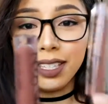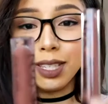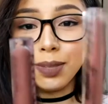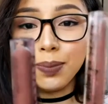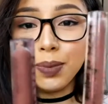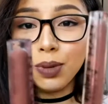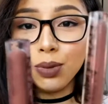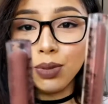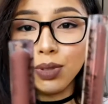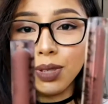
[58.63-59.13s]
this is
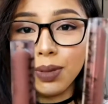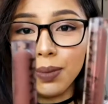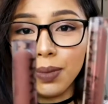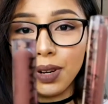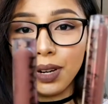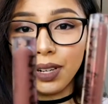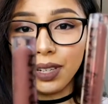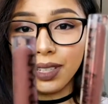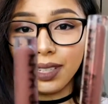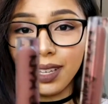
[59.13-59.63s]
Beauty
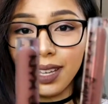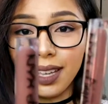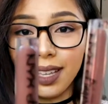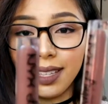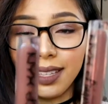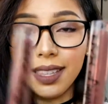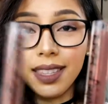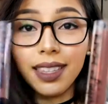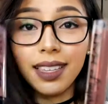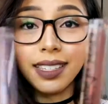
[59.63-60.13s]
Mark
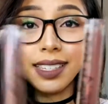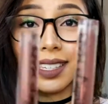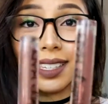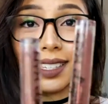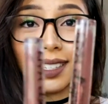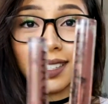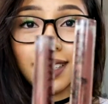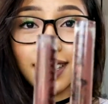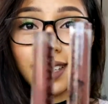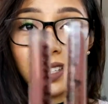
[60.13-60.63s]
and this
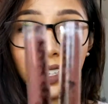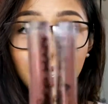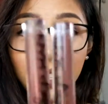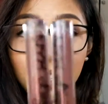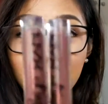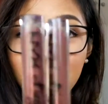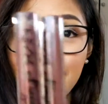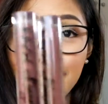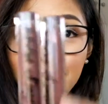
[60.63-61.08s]
is Teddy